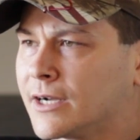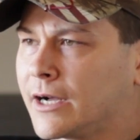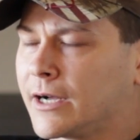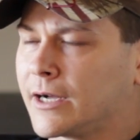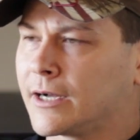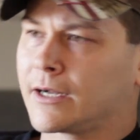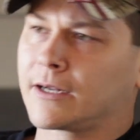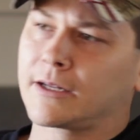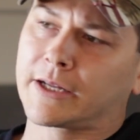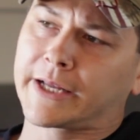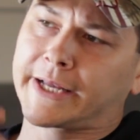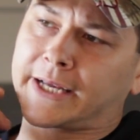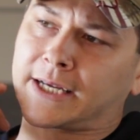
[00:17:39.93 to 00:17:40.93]

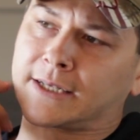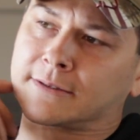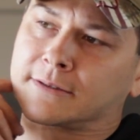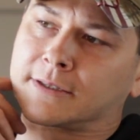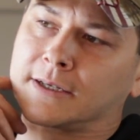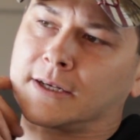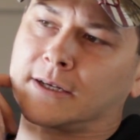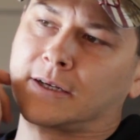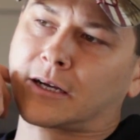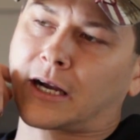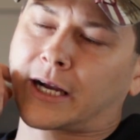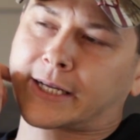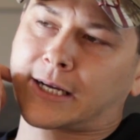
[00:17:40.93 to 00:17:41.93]
and
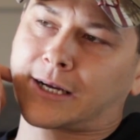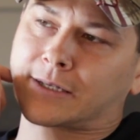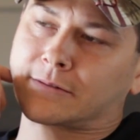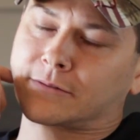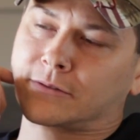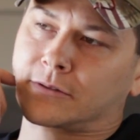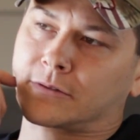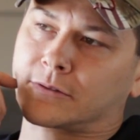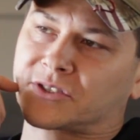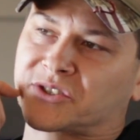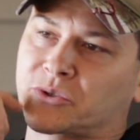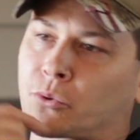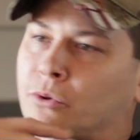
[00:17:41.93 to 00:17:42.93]
I got
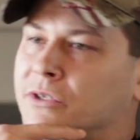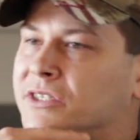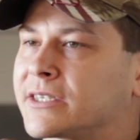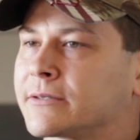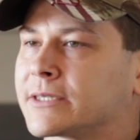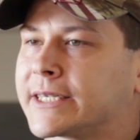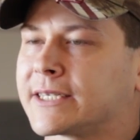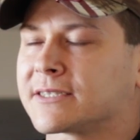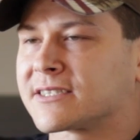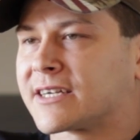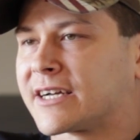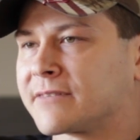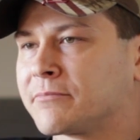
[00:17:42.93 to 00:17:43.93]
sores
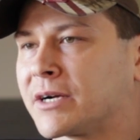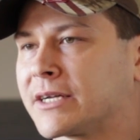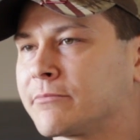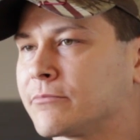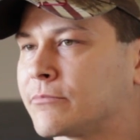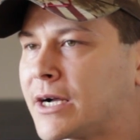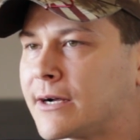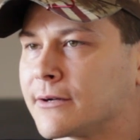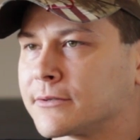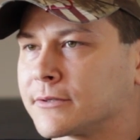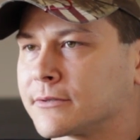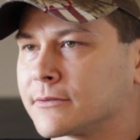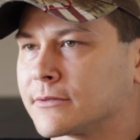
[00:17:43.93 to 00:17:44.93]
inside of my mouth.
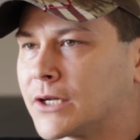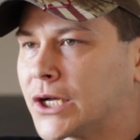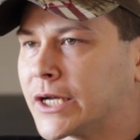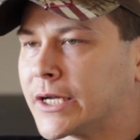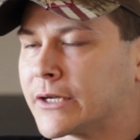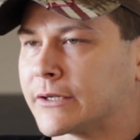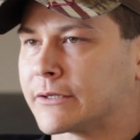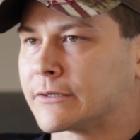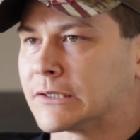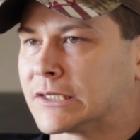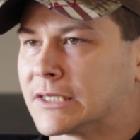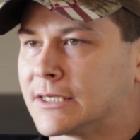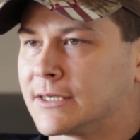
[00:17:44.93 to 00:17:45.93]

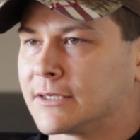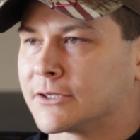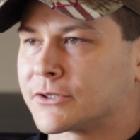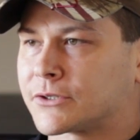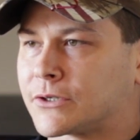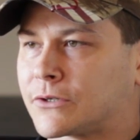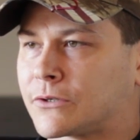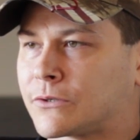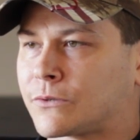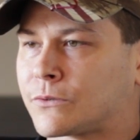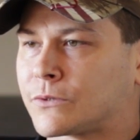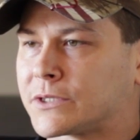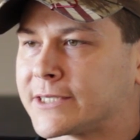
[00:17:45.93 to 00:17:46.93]

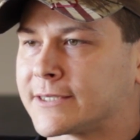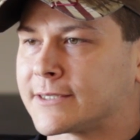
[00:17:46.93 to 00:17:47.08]
So